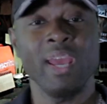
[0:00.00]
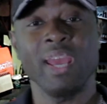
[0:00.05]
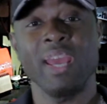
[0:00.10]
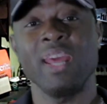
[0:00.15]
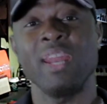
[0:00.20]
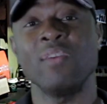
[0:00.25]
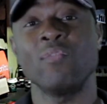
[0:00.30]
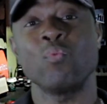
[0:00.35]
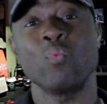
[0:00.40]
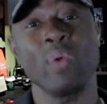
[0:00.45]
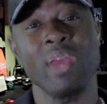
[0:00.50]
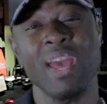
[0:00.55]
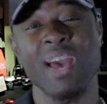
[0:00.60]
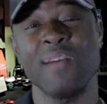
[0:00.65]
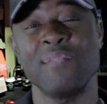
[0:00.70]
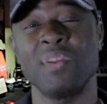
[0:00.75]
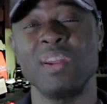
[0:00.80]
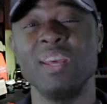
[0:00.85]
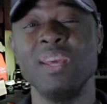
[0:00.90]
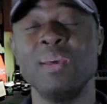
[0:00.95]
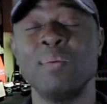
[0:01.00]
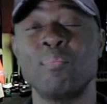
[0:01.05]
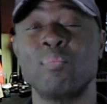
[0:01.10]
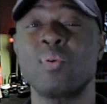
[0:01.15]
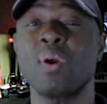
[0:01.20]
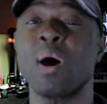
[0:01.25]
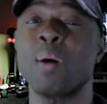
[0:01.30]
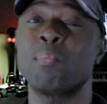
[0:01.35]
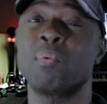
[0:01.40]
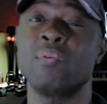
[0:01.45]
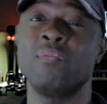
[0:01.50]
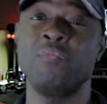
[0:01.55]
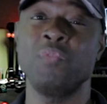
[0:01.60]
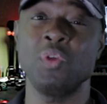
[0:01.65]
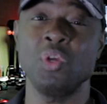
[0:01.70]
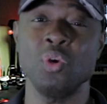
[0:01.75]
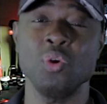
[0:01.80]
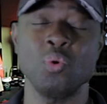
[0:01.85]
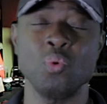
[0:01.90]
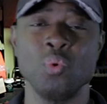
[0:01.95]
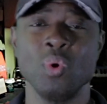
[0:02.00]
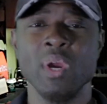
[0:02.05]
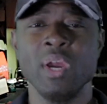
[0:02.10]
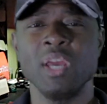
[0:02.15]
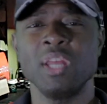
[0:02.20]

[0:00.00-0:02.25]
And if we have an improper view,